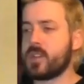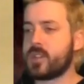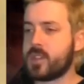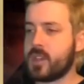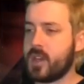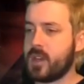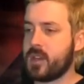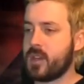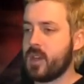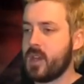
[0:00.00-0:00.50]

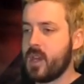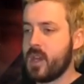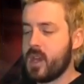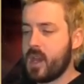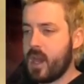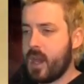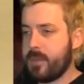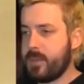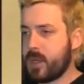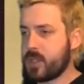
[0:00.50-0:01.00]
So
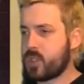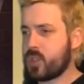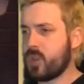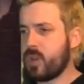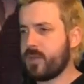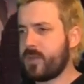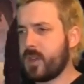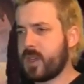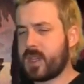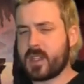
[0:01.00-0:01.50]
I'm not sure
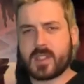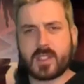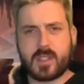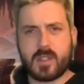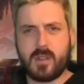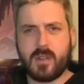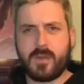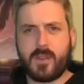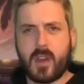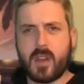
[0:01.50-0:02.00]
if you can
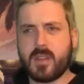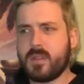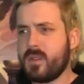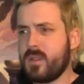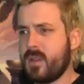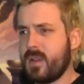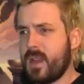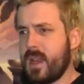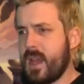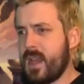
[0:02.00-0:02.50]
still vote,
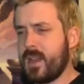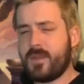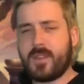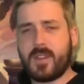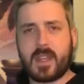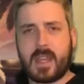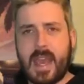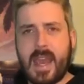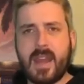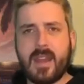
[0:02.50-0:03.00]
and if you
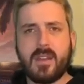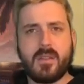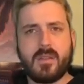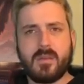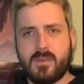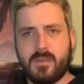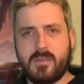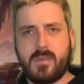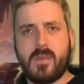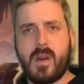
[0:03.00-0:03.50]
can,
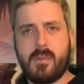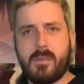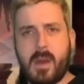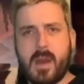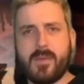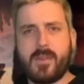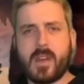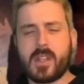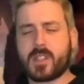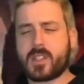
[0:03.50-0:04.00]
my
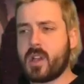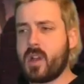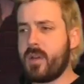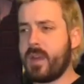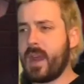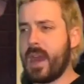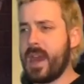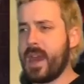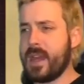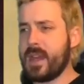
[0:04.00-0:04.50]
vote's going
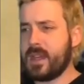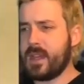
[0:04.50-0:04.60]
to A.